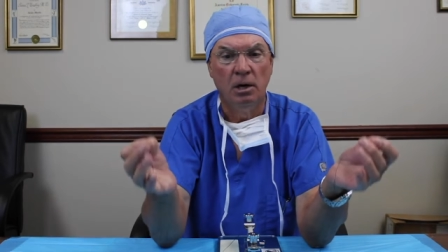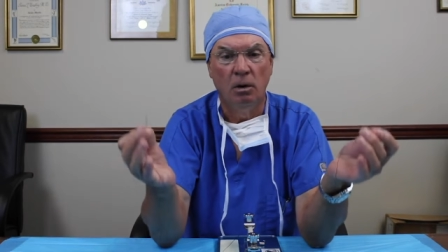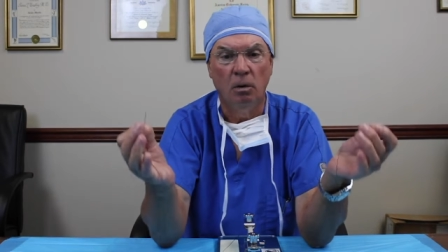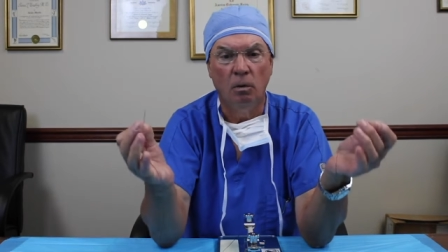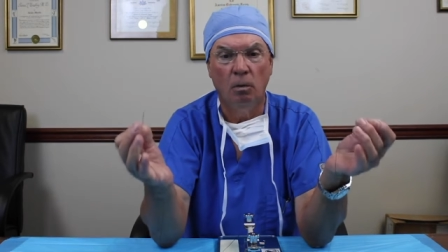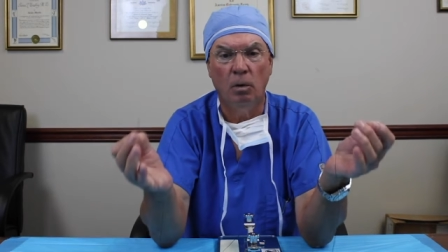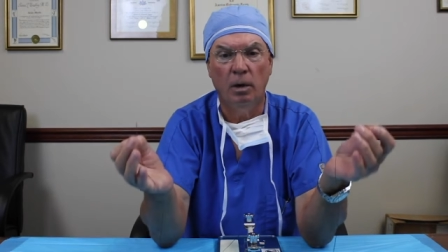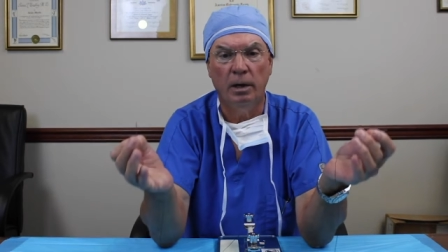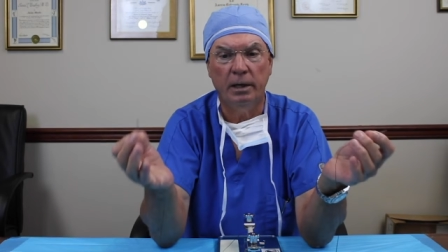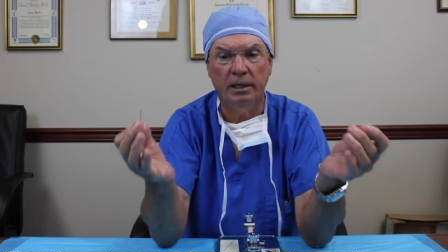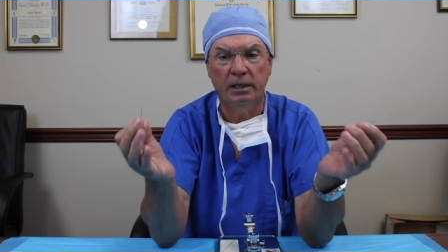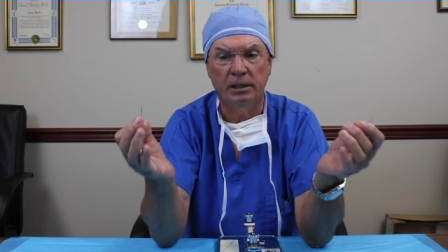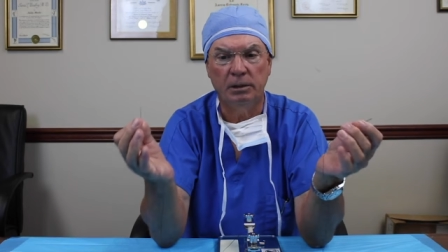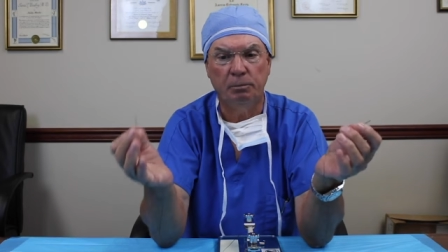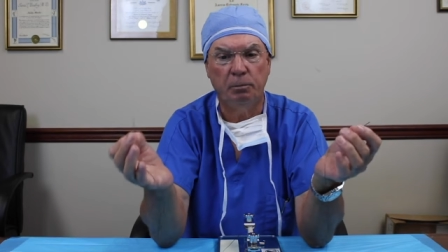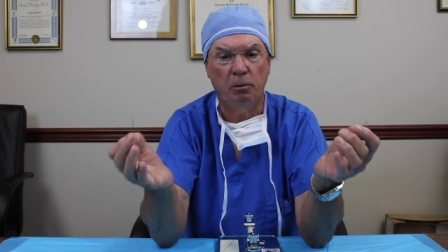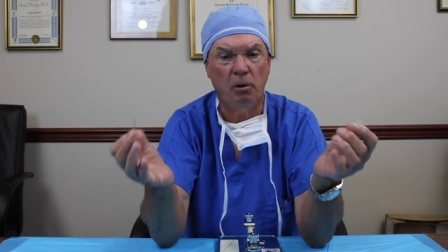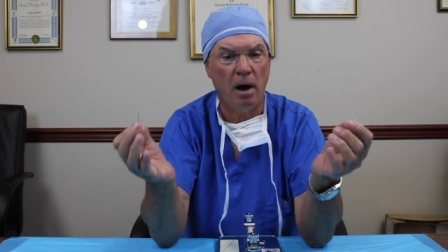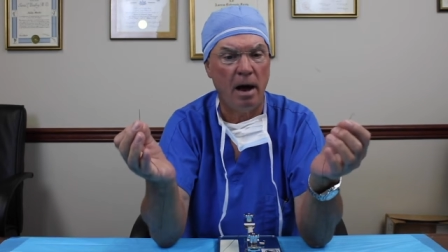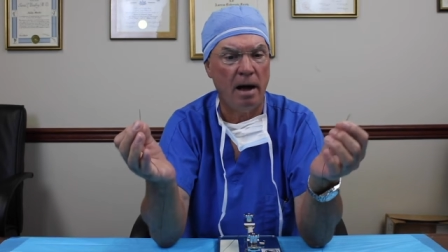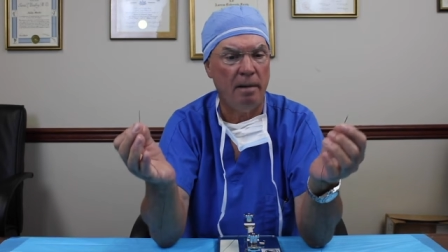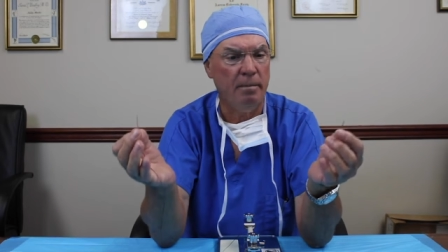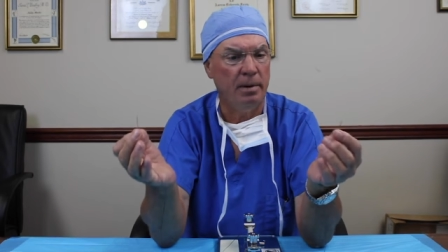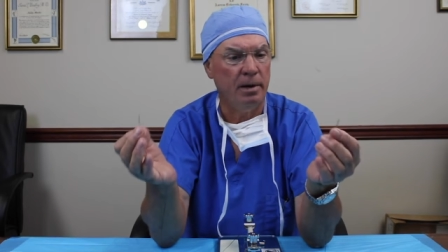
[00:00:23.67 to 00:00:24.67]
What its
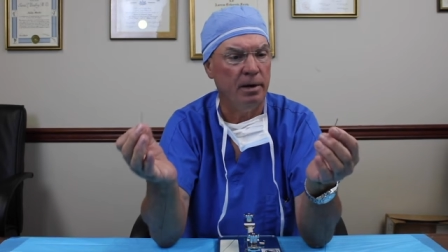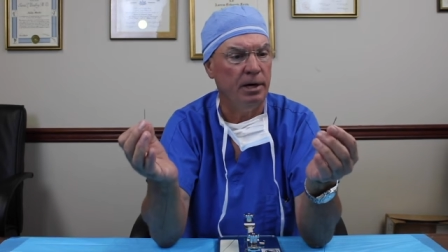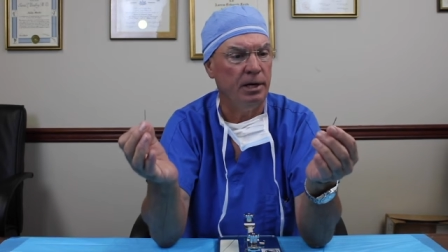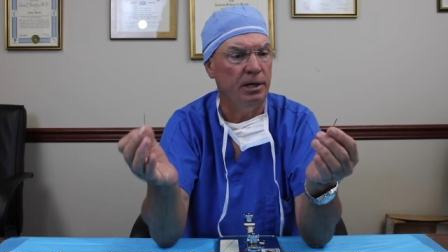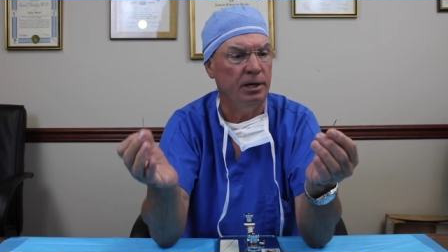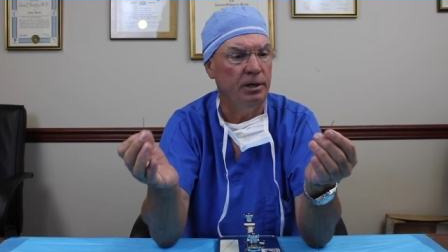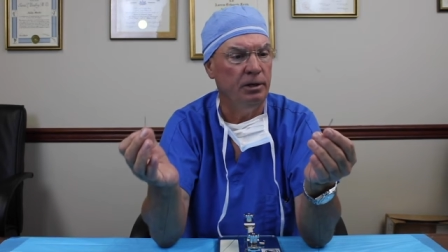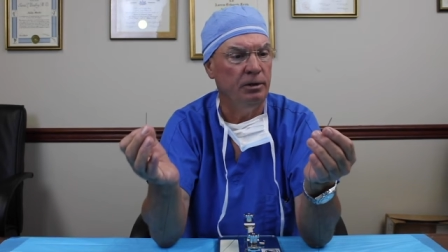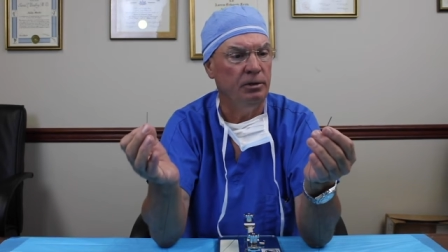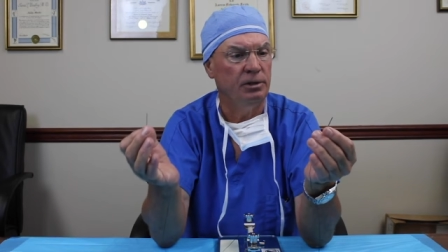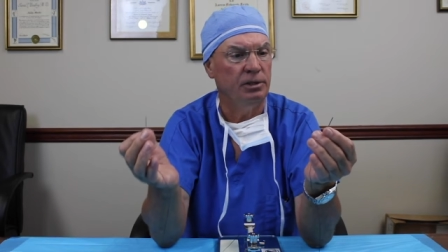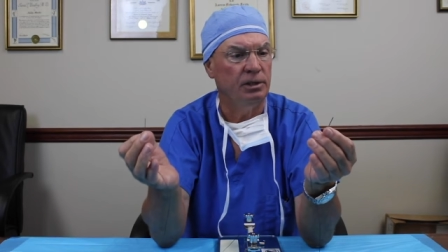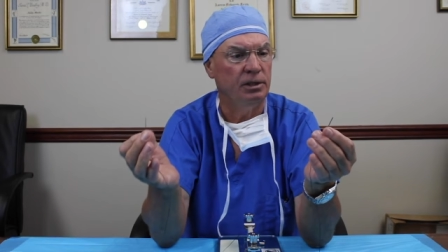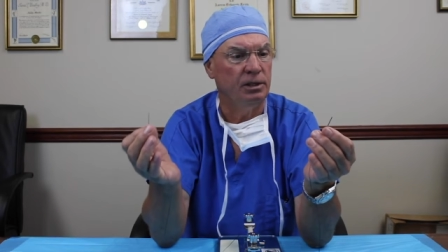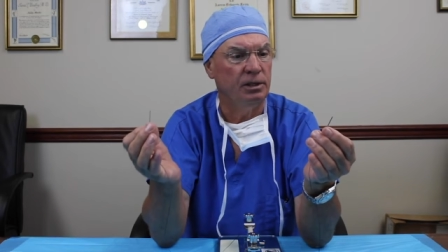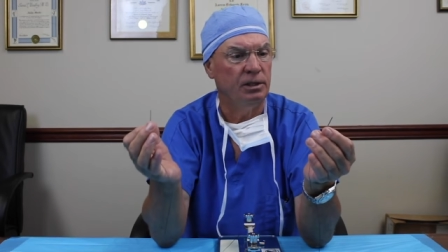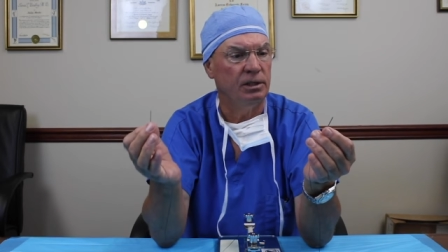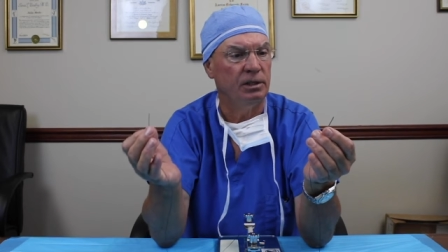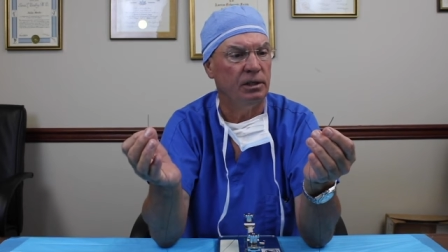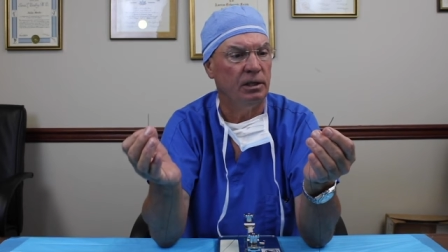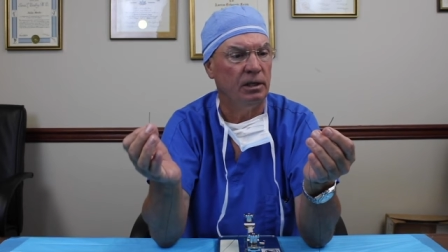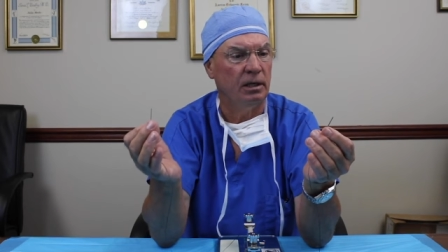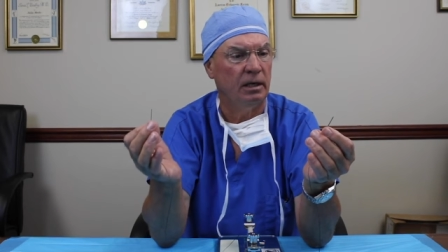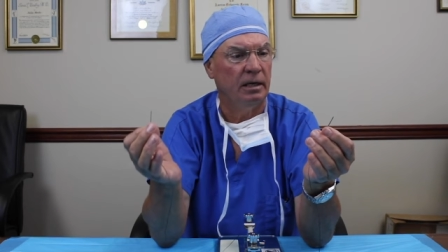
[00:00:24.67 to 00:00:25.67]
primary use is,
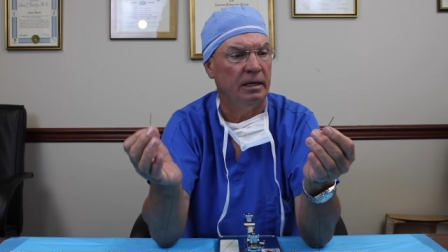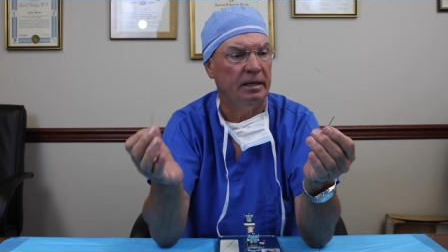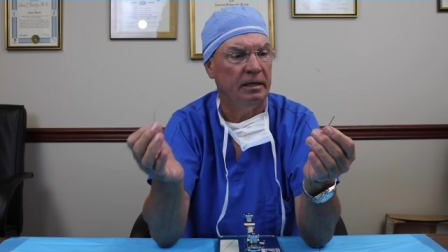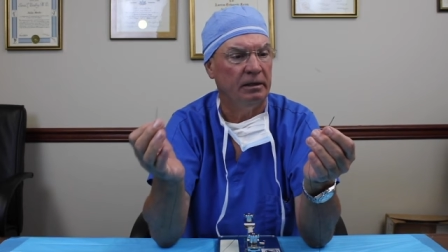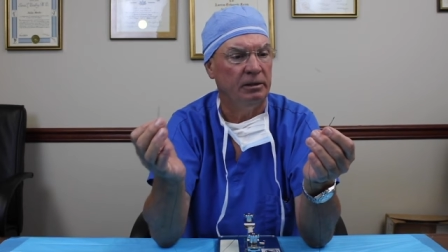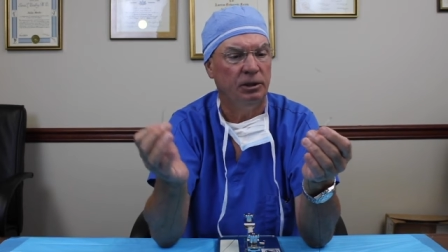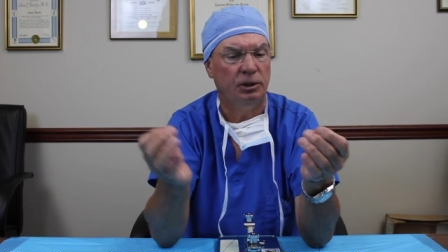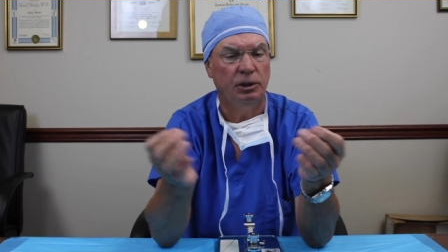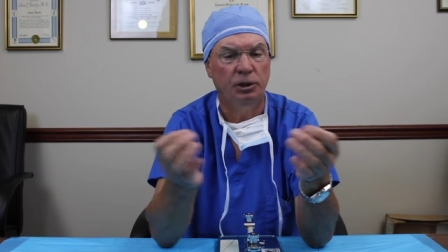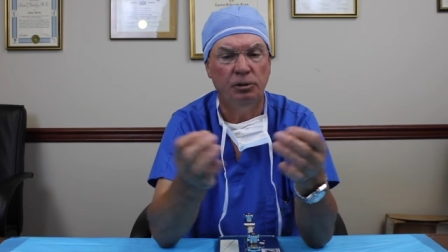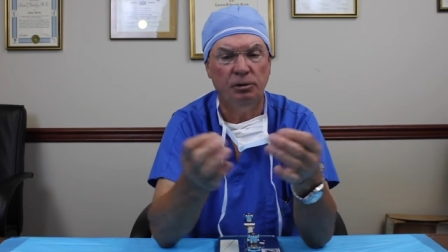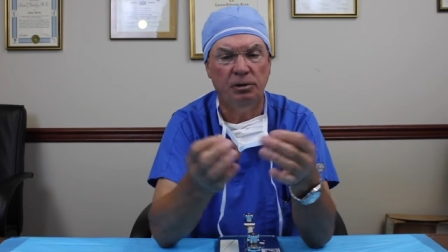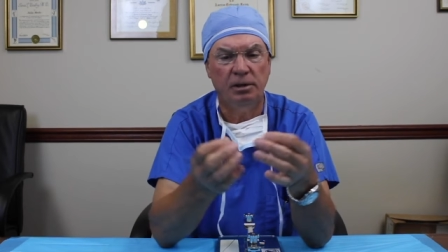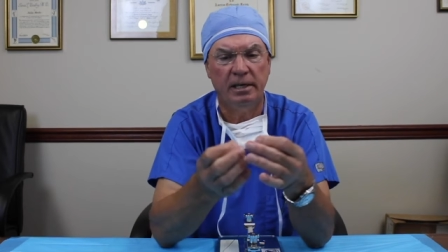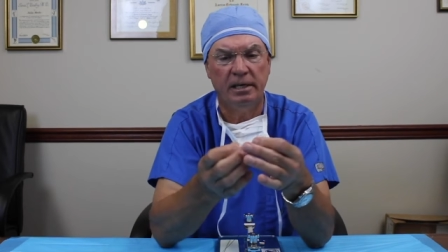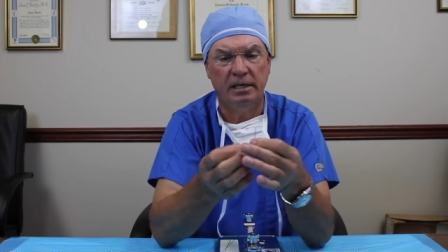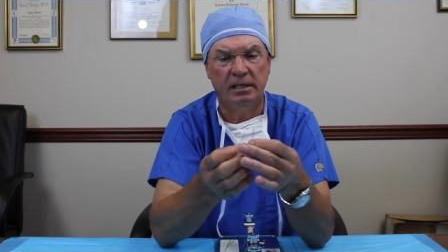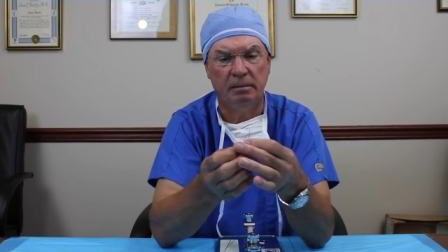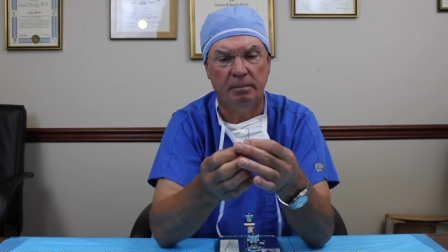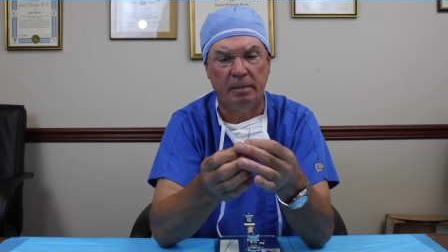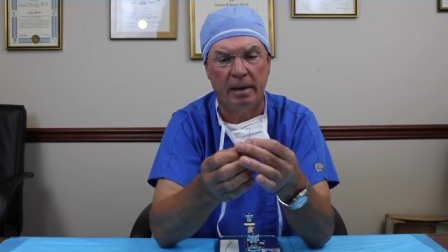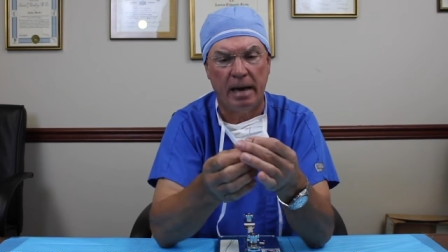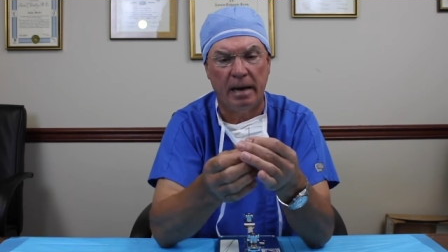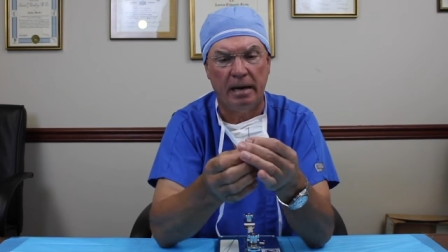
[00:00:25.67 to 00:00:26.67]
there's two things
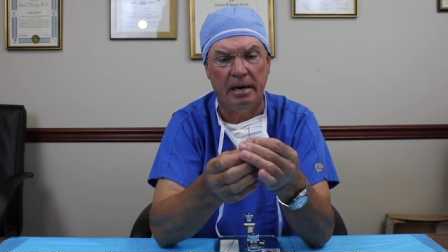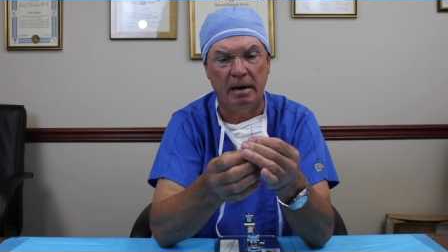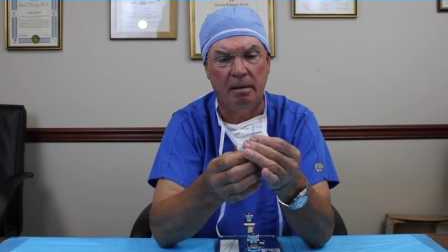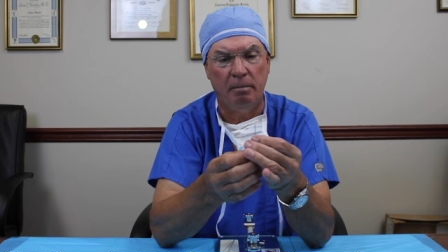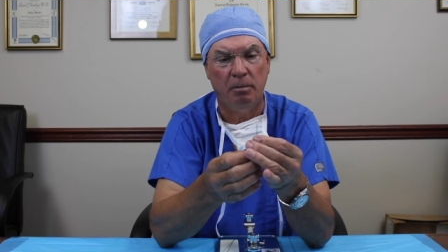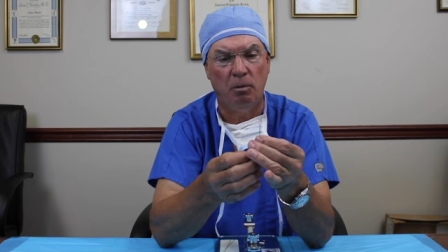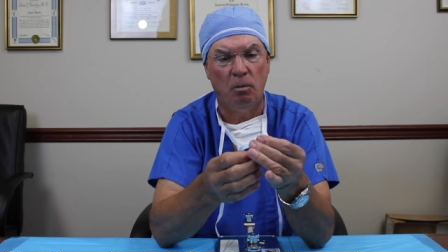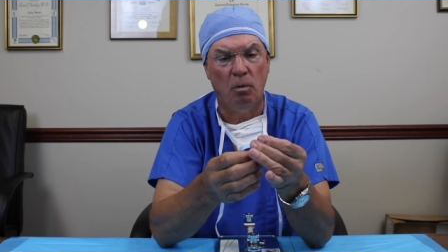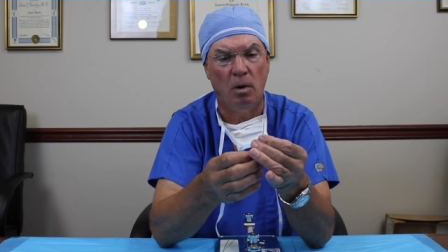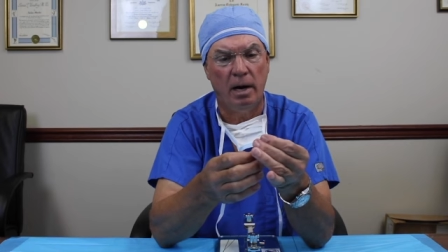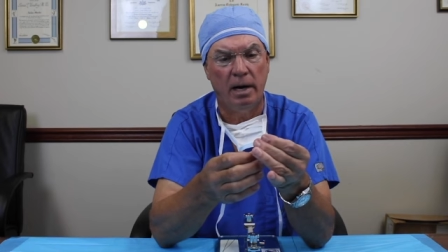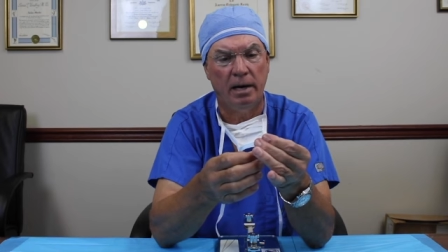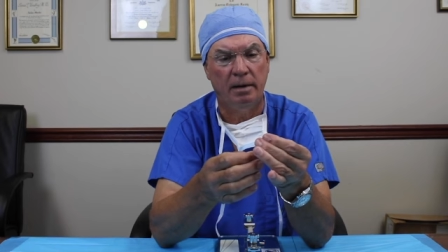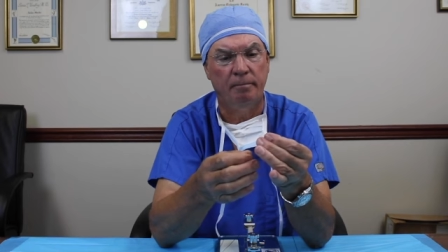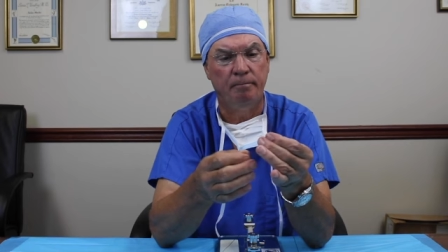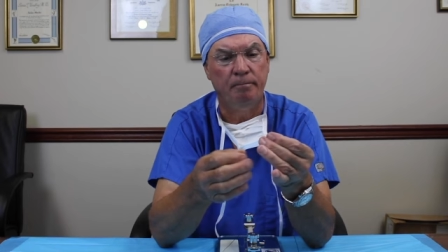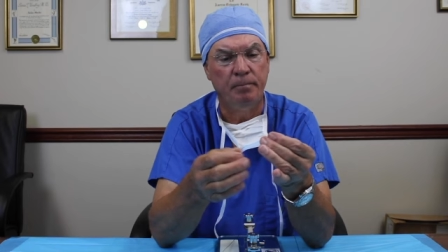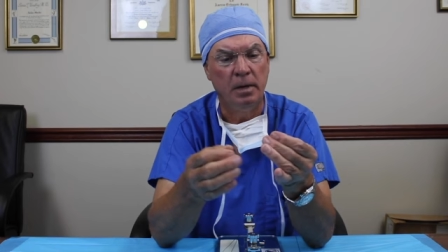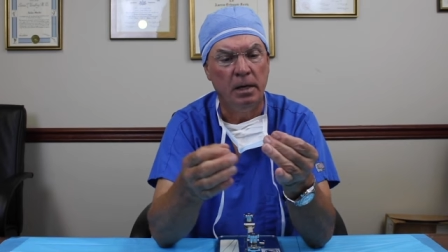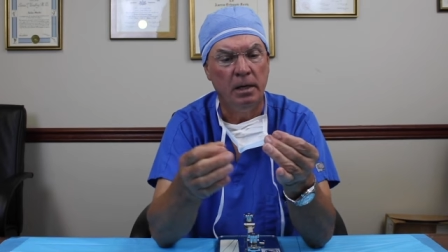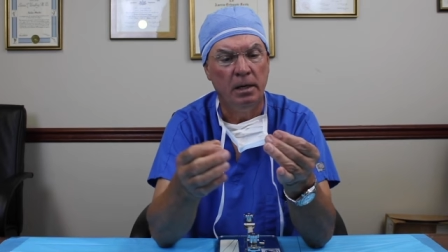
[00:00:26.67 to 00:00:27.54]
about it. Number one,